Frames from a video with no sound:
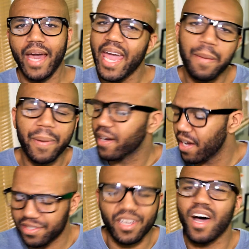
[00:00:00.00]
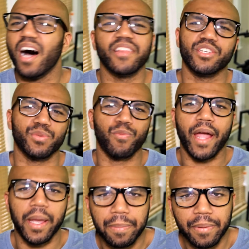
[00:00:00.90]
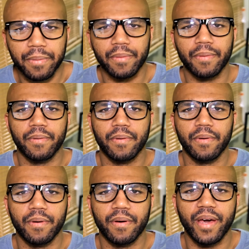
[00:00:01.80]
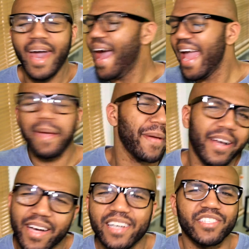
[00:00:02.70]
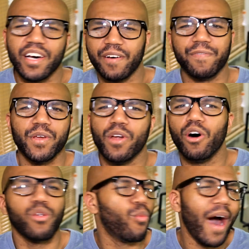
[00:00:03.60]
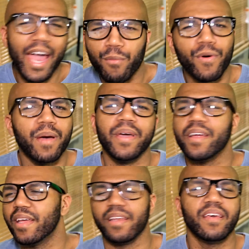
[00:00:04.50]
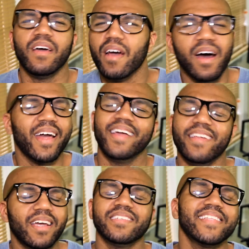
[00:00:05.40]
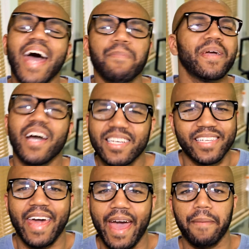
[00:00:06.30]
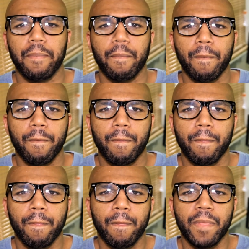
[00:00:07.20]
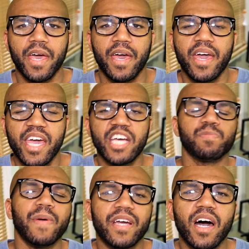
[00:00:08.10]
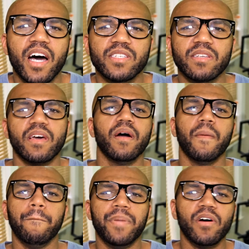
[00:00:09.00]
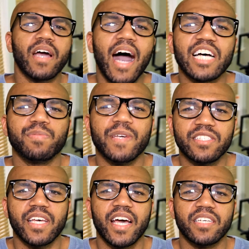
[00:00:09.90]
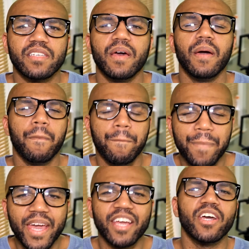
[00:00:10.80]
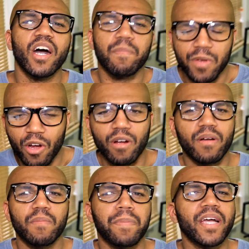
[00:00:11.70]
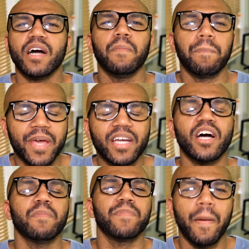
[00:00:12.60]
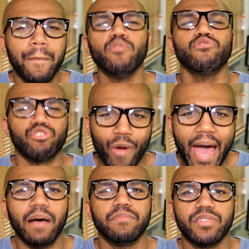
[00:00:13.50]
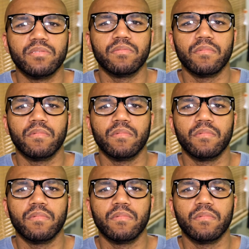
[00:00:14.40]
ain't because of all this rape. Ain't because of, you know, the white women. And it's not because of that. It's because Bill Cosby says, pick up your bootstraps